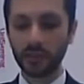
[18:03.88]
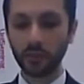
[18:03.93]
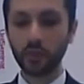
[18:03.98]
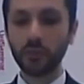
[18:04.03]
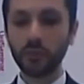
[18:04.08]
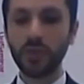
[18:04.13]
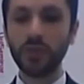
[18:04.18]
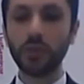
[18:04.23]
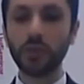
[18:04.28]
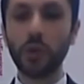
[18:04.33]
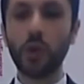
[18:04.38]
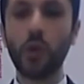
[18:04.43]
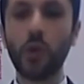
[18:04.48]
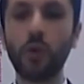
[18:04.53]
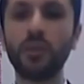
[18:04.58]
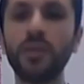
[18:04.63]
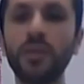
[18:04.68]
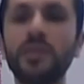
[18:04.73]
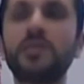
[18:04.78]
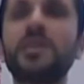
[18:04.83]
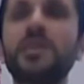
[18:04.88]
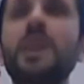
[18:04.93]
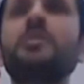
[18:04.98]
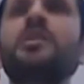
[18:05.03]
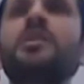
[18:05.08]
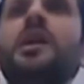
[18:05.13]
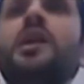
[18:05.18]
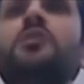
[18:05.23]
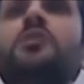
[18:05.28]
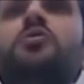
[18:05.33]
would be to hold these
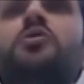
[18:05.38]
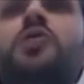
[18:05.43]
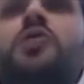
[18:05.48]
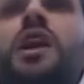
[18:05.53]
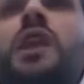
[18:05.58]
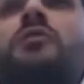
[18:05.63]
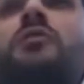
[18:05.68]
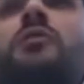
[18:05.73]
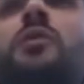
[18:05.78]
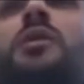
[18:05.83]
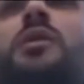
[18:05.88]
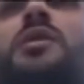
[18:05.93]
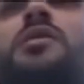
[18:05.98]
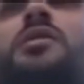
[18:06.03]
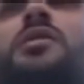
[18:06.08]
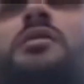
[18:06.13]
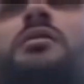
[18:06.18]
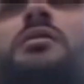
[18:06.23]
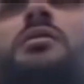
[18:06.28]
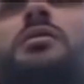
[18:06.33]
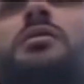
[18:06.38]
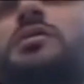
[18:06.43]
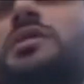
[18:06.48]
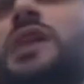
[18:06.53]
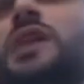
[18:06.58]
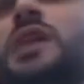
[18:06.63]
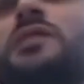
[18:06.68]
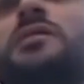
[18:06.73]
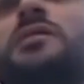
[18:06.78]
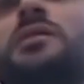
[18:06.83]
seminars, which everyone is
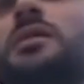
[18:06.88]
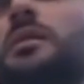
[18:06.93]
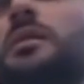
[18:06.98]
enthusiastic